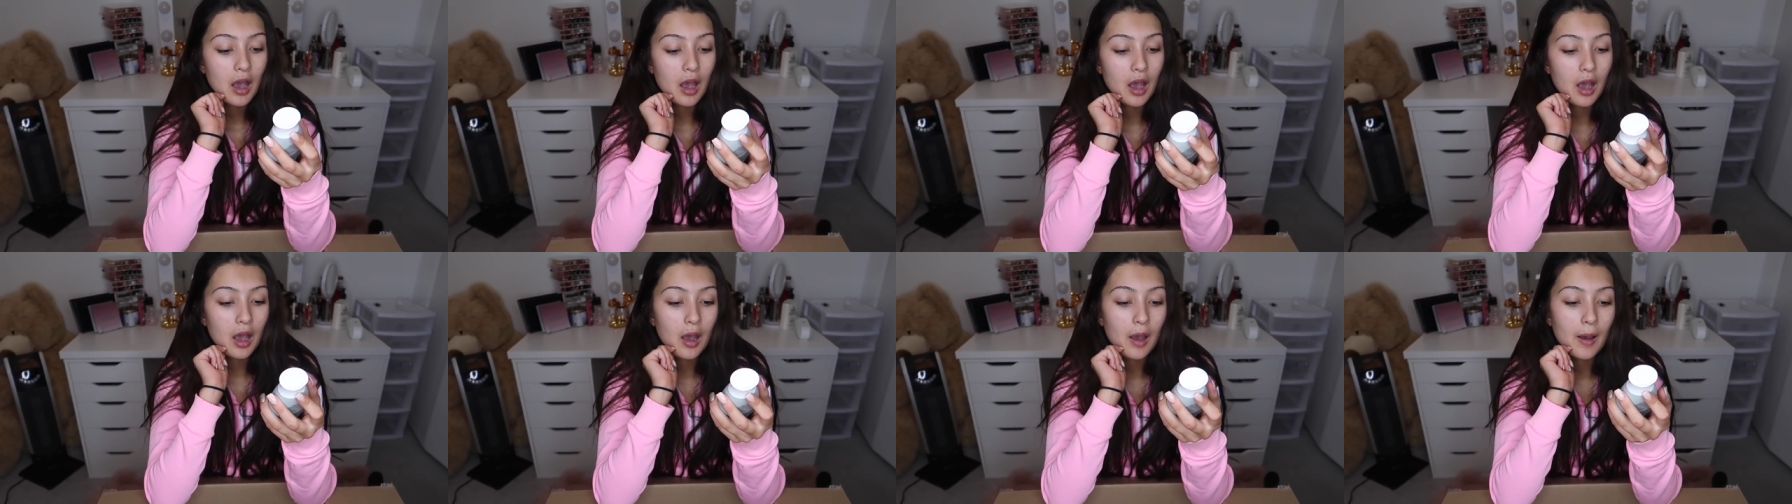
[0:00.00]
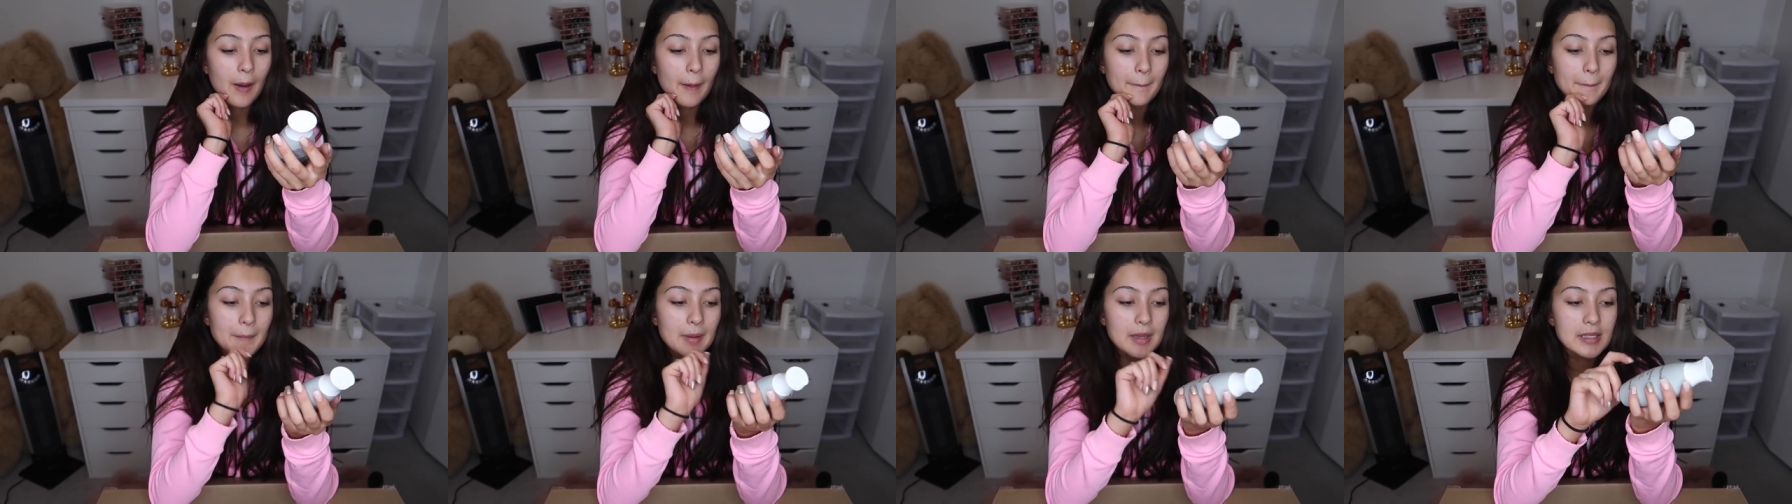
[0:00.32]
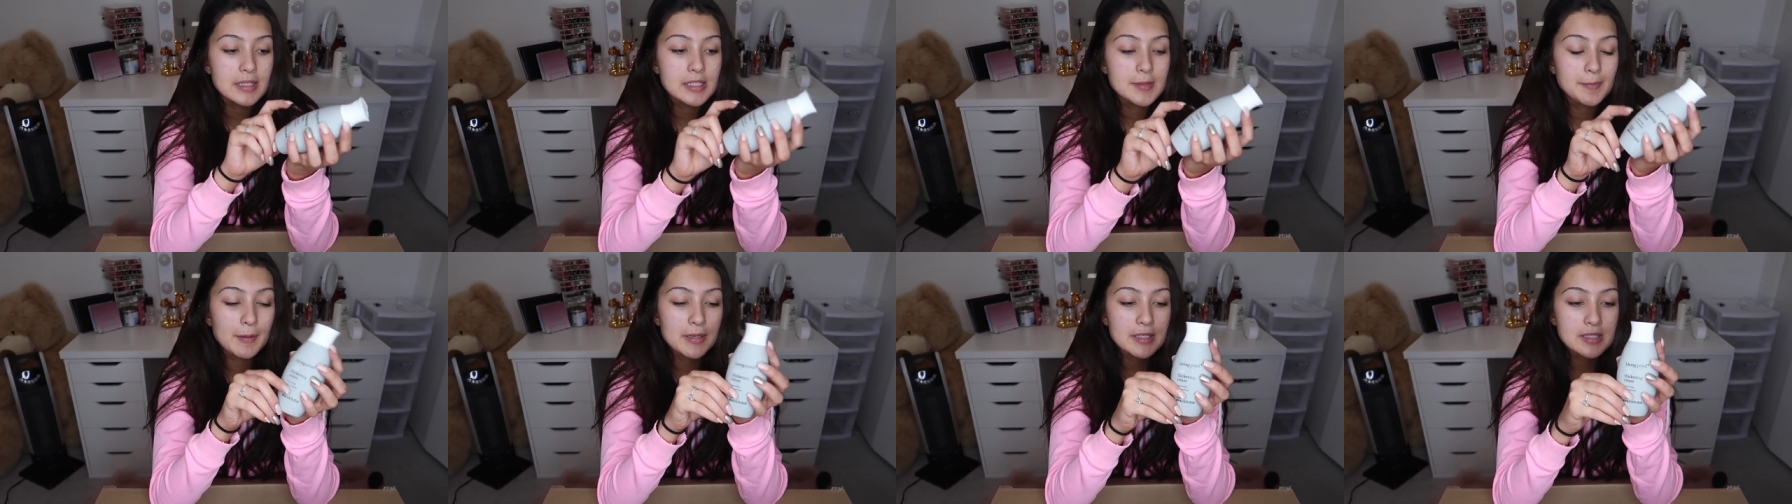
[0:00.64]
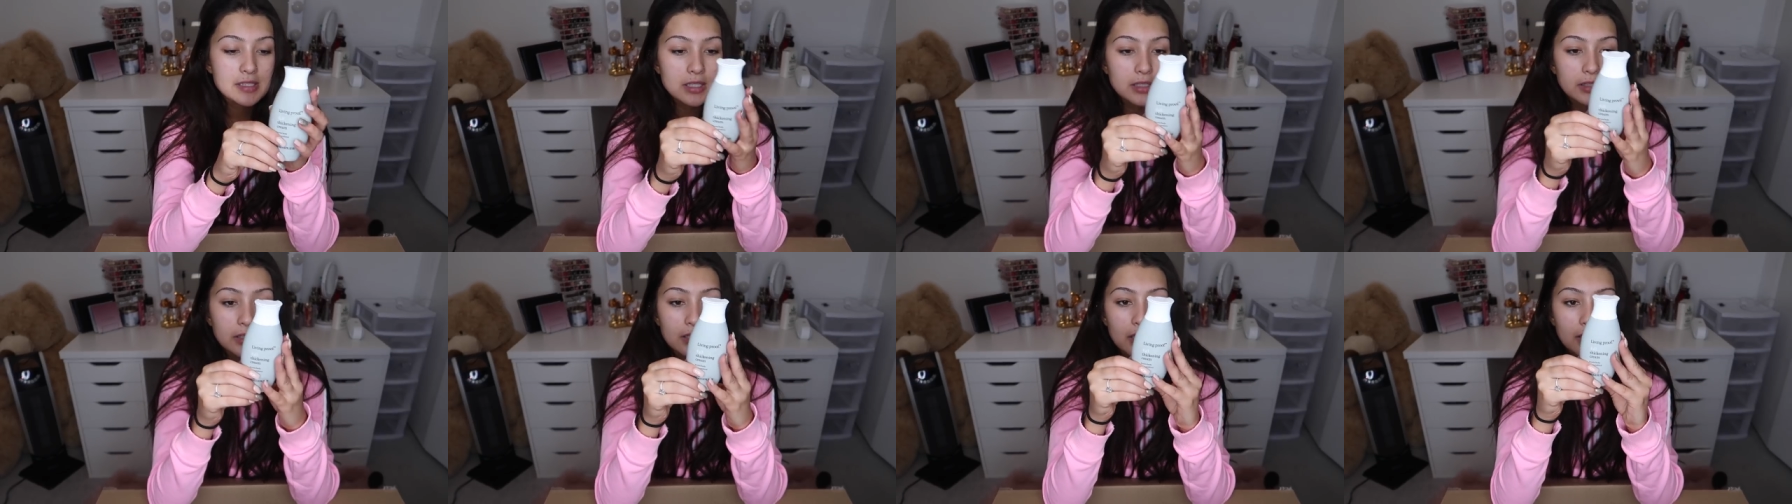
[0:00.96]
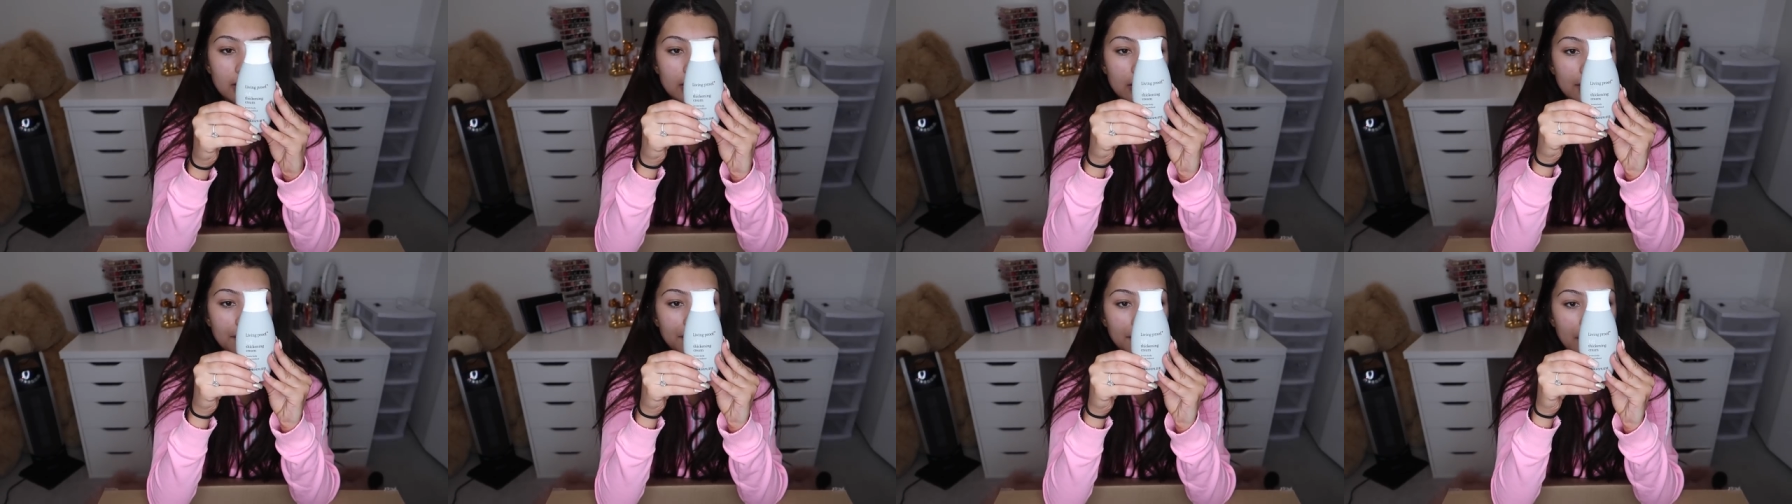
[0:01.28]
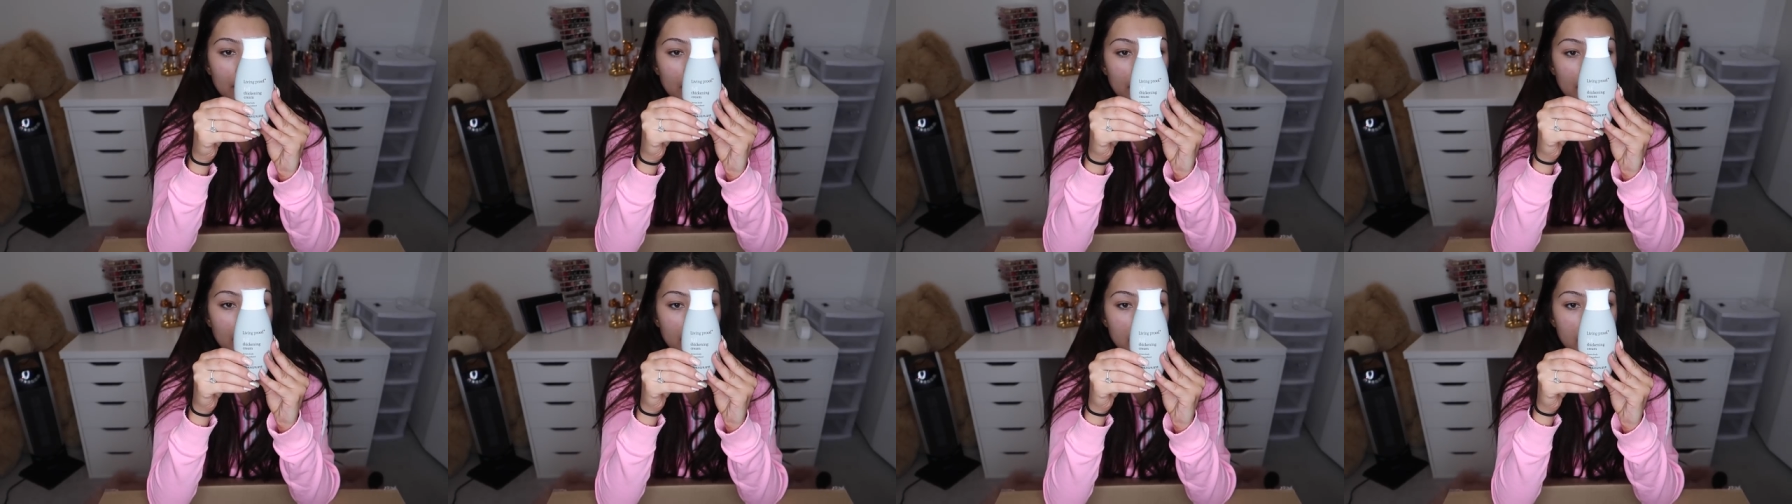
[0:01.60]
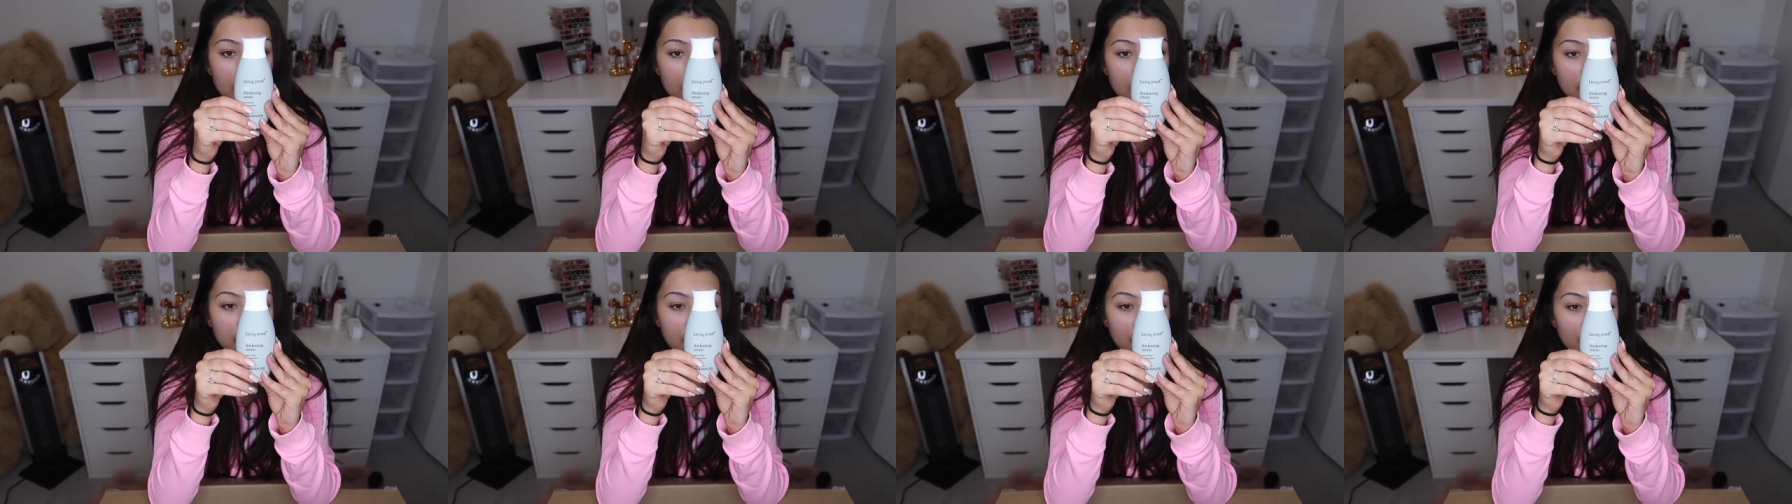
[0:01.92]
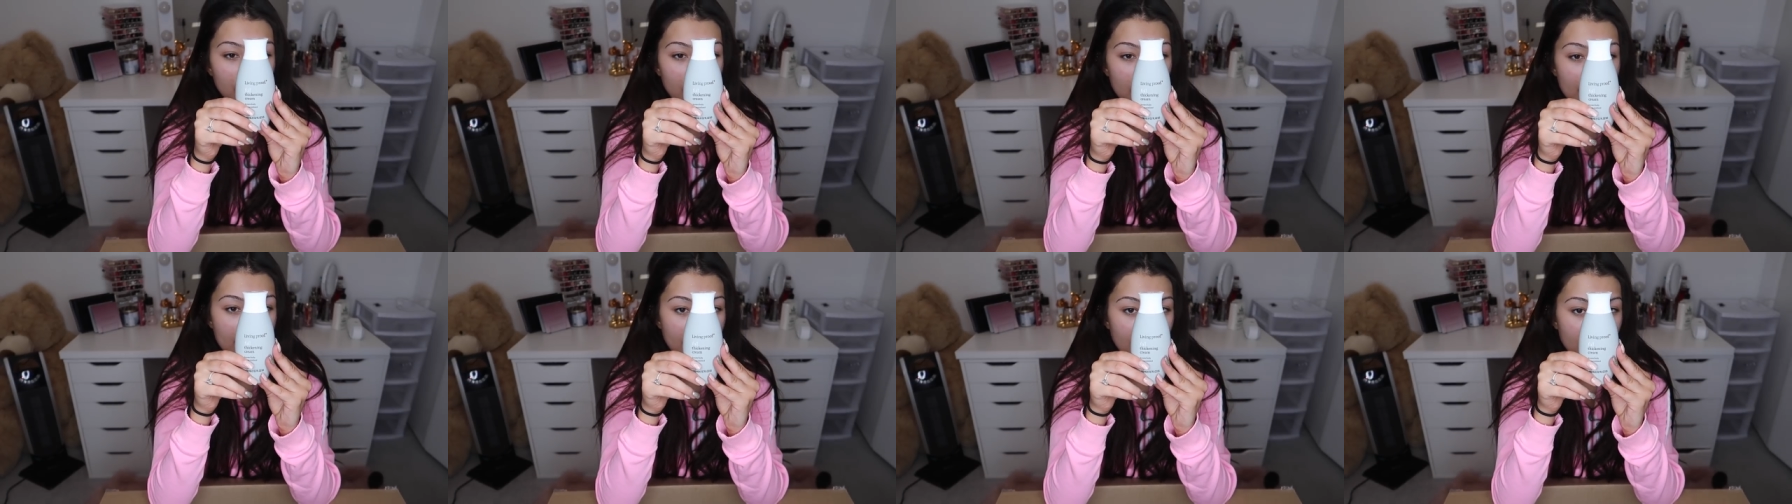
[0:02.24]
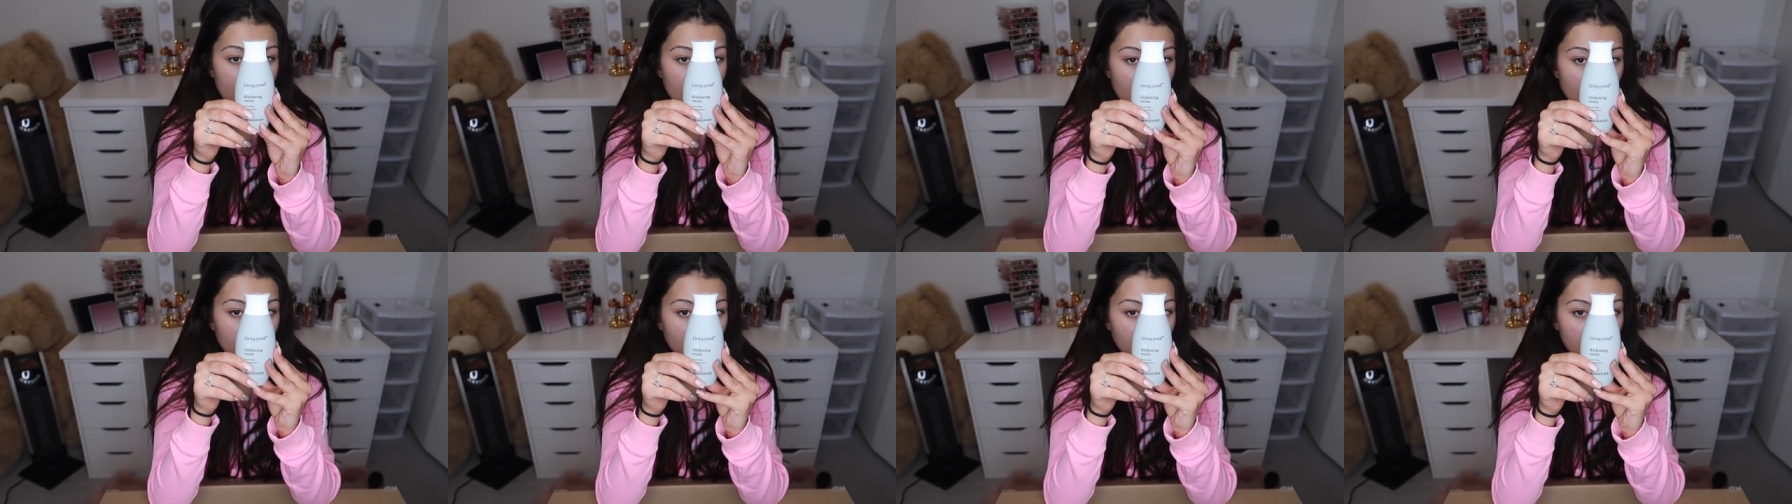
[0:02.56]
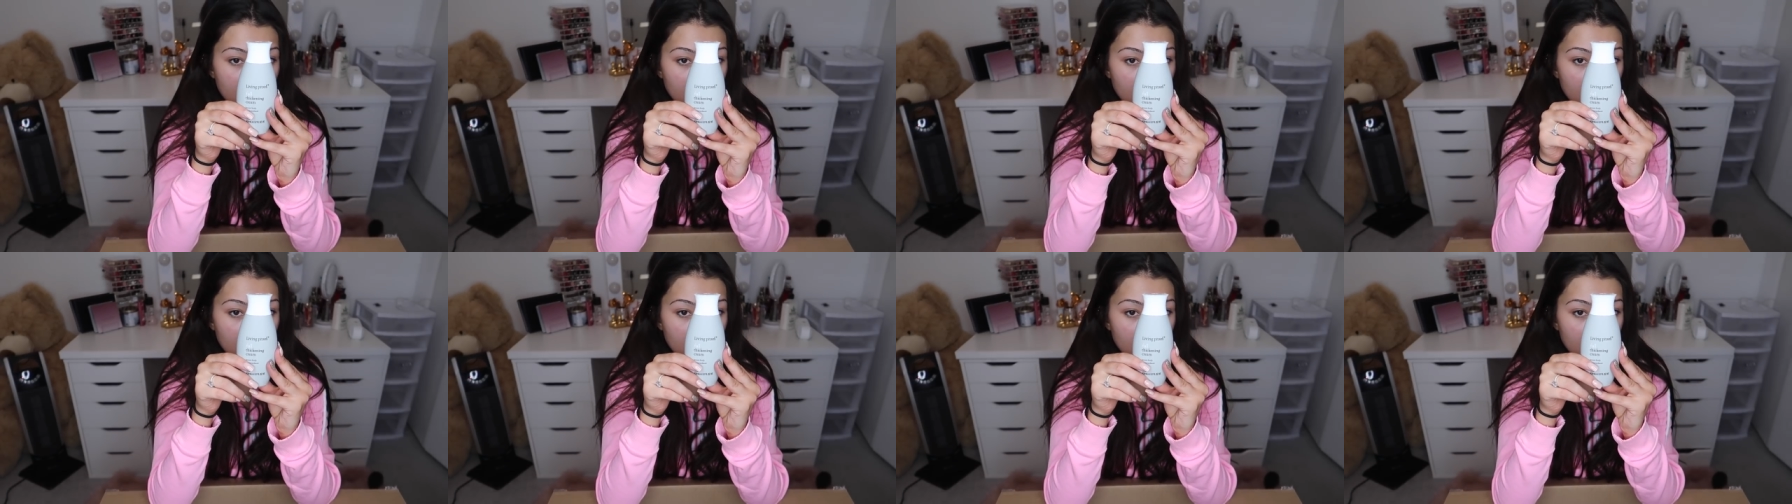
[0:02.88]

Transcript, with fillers: Um, it's basically a leave-in conditioner, I think.